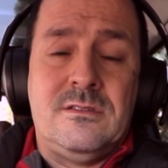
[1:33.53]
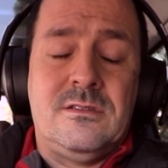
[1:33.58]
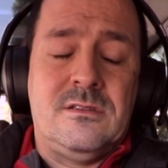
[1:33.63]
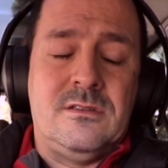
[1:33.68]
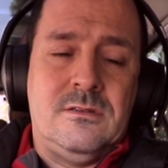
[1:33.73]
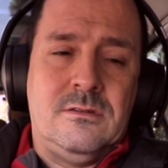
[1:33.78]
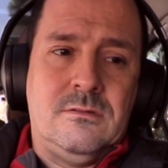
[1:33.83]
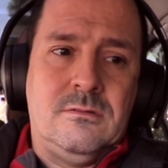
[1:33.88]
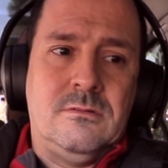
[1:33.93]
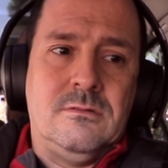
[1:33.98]

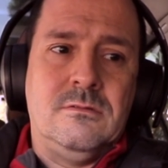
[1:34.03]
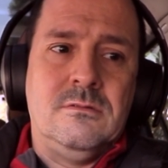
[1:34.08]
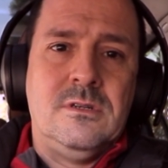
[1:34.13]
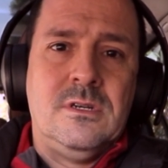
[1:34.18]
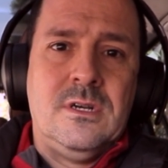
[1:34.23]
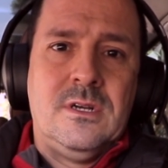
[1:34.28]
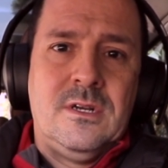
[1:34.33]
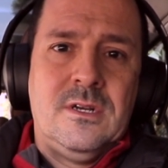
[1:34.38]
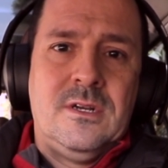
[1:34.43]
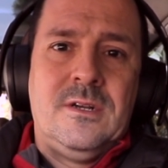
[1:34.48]
So
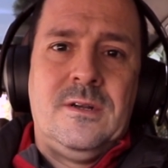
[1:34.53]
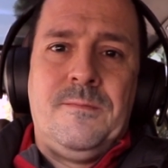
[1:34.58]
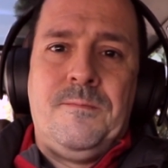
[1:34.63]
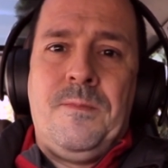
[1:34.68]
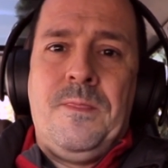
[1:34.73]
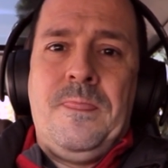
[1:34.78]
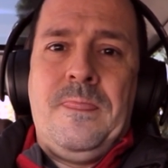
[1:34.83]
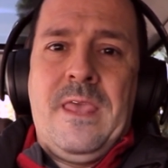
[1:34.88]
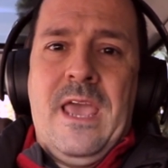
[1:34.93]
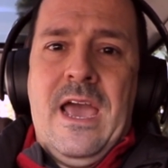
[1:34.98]

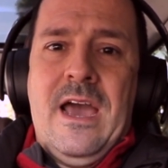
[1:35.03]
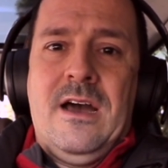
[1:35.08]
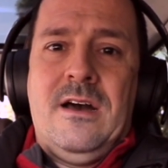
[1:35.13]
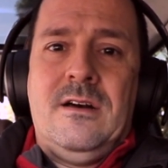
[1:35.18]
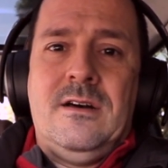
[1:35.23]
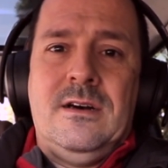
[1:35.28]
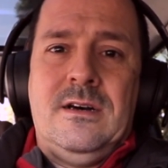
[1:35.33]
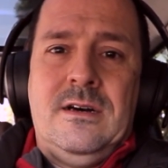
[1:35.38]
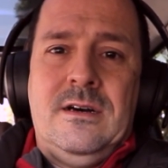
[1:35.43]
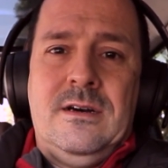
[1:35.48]
yeah,
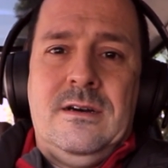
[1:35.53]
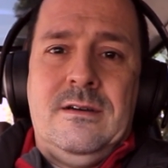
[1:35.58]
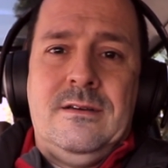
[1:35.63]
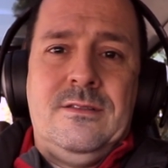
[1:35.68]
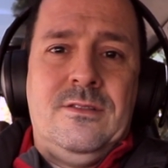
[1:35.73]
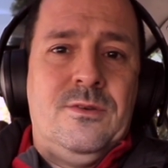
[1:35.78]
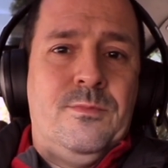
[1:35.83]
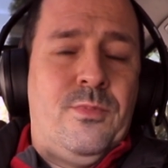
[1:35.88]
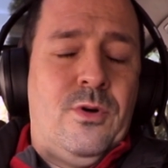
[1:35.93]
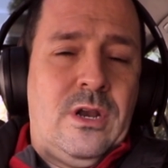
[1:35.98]
uh,
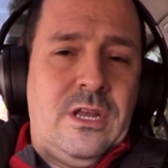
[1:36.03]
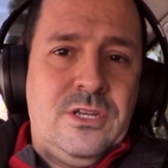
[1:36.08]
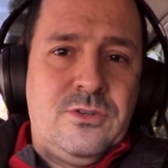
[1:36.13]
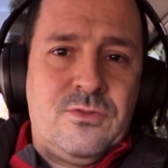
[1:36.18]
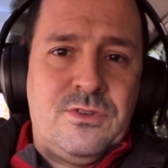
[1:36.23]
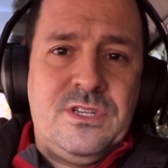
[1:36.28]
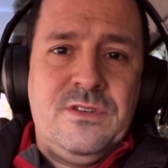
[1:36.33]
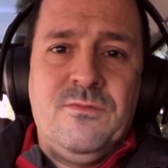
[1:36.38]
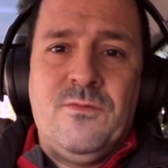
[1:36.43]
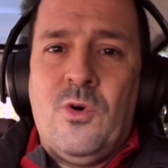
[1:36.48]
the police
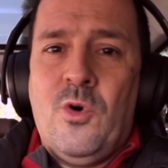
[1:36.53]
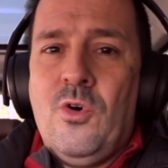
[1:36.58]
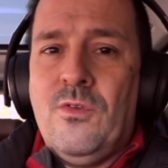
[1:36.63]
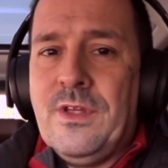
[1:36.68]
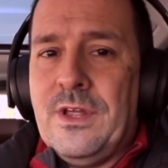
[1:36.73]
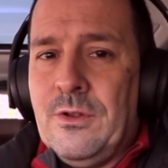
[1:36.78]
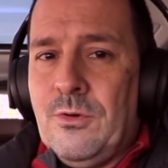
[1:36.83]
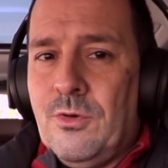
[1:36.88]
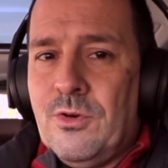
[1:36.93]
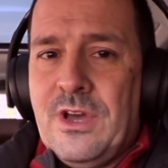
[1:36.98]
was
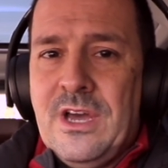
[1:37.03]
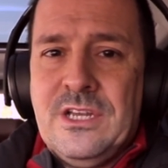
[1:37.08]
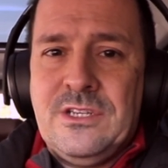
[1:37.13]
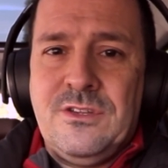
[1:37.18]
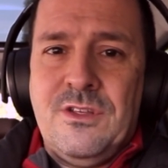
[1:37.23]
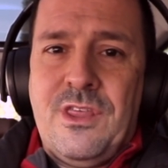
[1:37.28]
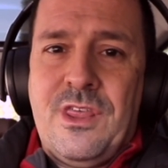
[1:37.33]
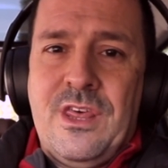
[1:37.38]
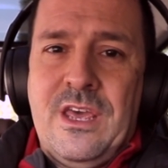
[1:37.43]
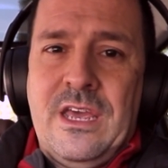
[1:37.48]
involved and all
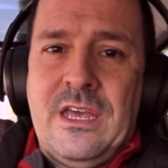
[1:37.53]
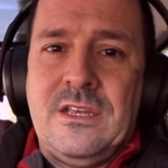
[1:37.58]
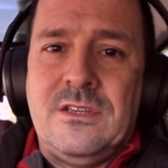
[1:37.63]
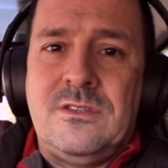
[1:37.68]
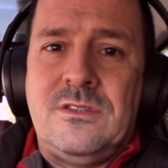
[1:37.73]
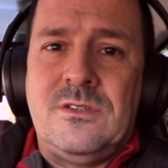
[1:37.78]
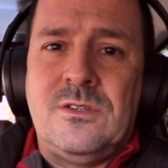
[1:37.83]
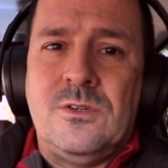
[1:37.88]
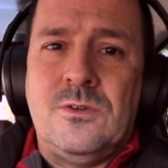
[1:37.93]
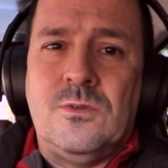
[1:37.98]
kinds of
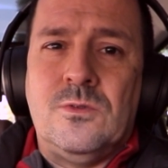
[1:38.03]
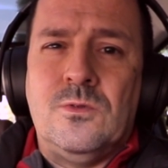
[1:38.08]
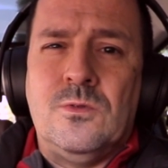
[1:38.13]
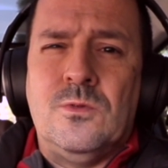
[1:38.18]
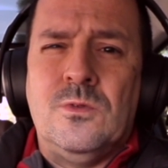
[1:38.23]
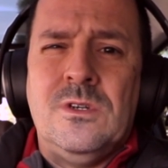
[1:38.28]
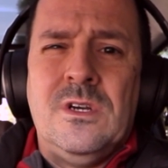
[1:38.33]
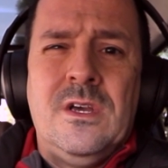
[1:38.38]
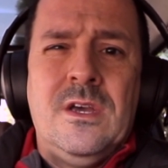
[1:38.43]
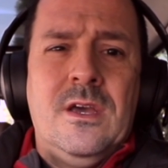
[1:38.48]
things.
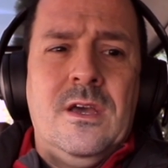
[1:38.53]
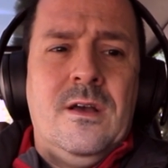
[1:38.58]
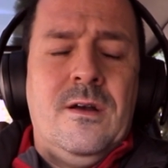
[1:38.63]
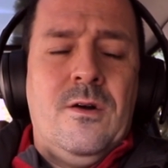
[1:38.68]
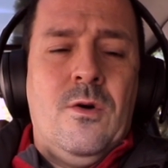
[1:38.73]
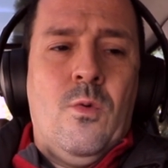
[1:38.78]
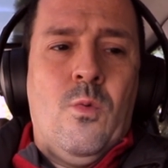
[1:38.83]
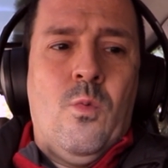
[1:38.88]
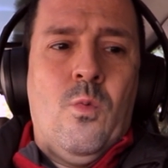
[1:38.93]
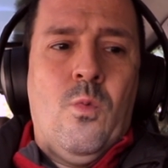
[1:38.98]
So,
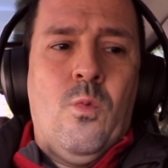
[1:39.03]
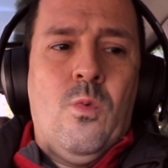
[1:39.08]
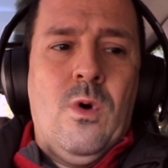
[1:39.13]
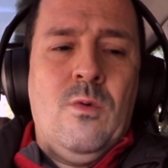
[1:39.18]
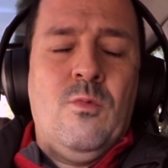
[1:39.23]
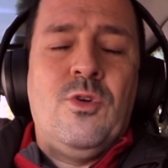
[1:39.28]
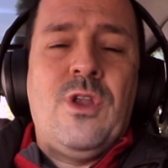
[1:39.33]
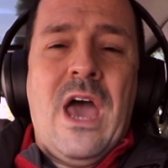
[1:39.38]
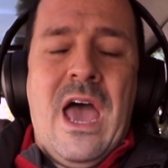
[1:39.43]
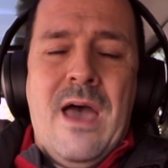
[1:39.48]

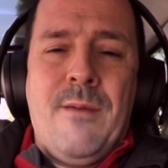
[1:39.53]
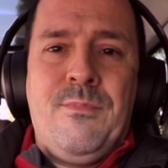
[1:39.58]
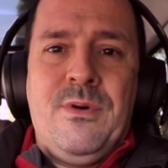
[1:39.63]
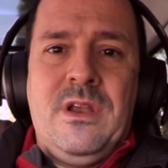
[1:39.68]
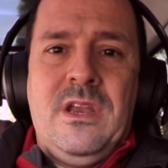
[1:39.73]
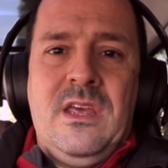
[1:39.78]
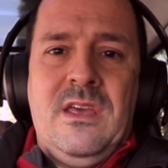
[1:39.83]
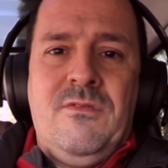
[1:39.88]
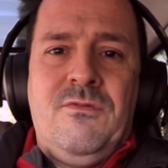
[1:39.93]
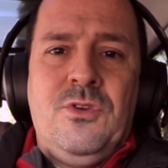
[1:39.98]
what would
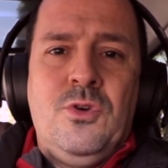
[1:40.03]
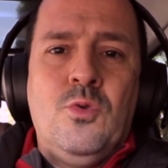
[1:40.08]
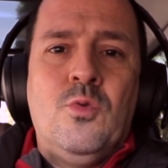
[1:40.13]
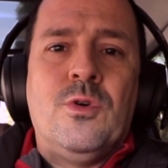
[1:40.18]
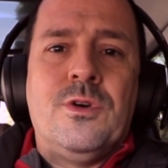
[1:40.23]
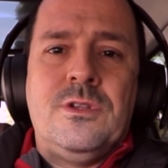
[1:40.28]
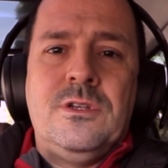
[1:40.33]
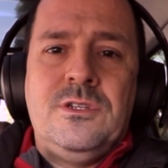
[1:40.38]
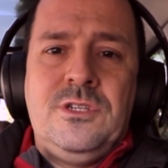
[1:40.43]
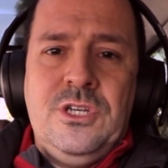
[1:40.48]
happen if you
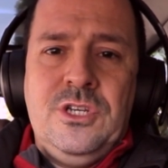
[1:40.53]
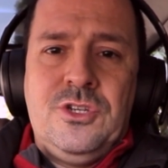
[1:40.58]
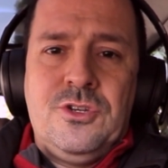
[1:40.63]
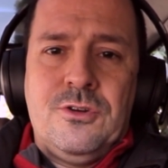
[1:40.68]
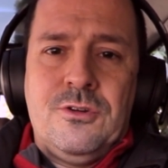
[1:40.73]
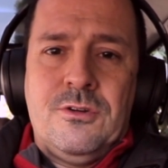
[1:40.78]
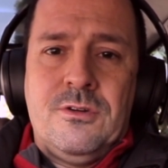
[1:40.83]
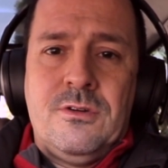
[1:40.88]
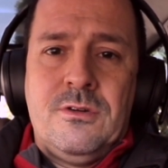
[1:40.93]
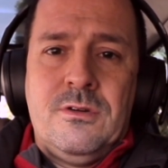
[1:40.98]
were the
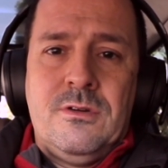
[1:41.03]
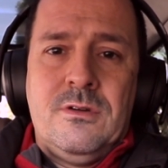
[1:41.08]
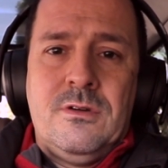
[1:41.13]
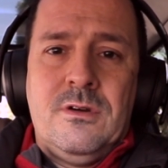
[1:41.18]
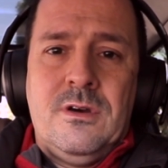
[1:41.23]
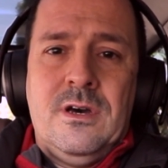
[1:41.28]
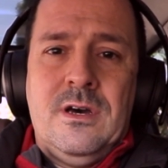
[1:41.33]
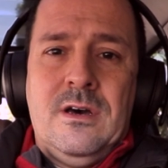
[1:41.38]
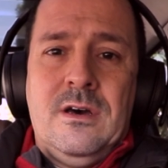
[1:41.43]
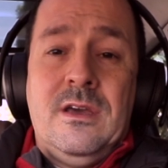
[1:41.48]
teacher
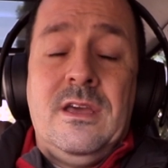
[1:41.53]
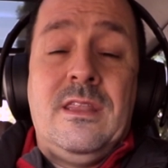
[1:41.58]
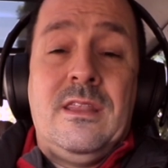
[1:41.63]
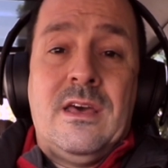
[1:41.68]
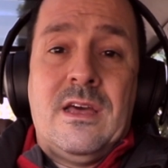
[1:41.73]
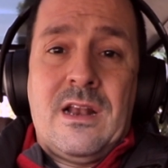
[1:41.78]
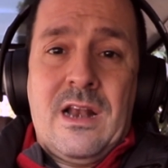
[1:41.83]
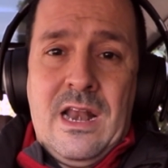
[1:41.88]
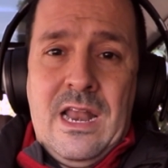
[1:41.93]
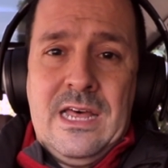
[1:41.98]
uh, in
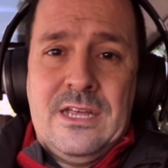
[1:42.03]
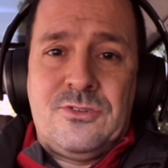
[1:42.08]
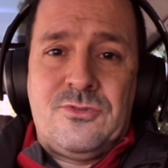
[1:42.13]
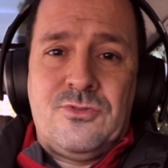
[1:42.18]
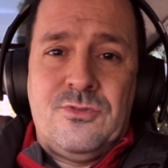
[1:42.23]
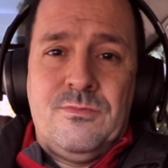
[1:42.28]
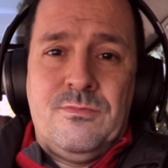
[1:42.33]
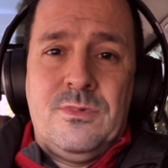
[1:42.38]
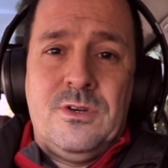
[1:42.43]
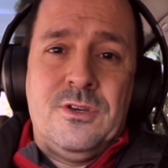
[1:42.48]
that
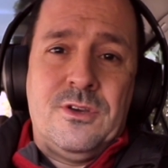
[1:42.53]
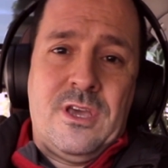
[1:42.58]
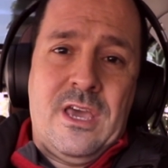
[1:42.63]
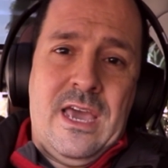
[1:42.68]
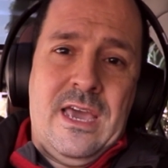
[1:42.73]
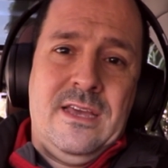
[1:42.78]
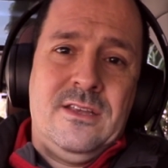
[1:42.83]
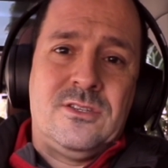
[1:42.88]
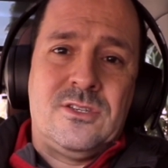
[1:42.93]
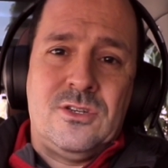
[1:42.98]
classroom?
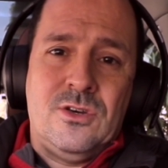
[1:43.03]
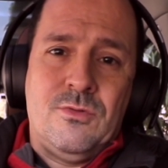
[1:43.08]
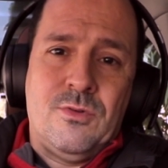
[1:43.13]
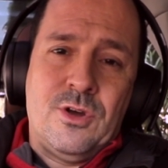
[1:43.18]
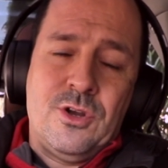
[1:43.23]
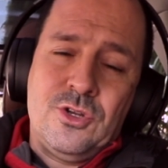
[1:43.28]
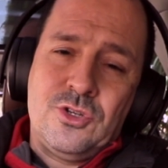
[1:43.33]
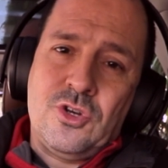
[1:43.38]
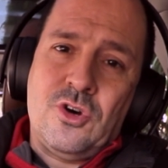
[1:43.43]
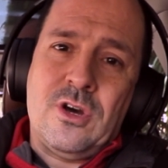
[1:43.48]
Okay, so we're
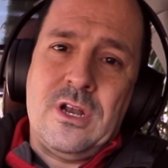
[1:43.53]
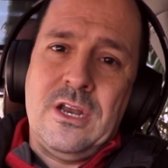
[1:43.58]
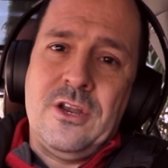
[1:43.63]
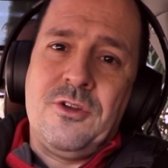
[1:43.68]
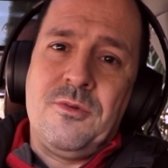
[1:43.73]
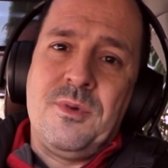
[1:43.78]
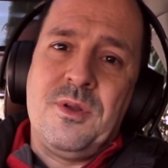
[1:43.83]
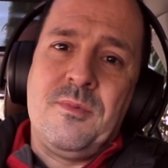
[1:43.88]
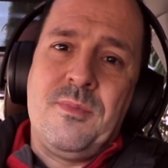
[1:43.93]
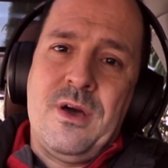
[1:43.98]
going to talk a
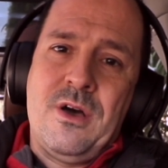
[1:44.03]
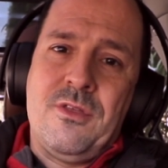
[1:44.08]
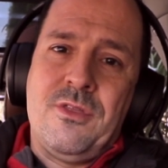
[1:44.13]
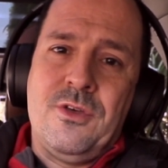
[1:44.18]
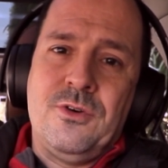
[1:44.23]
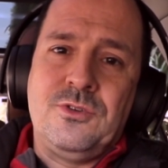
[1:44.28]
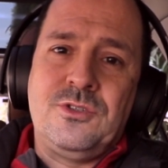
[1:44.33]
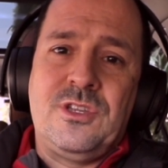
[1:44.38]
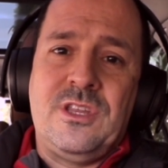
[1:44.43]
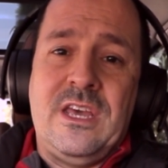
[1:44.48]
little bit about
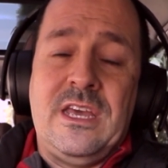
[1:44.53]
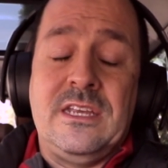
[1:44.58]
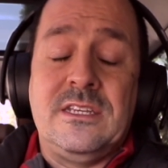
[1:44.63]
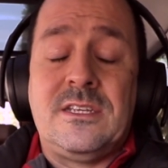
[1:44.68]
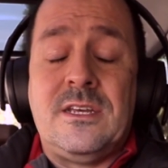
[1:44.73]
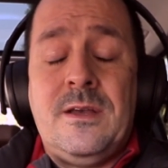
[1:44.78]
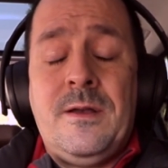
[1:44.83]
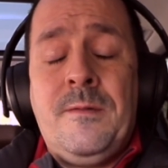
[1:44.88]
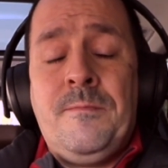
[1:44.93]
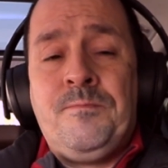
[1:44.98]
those things.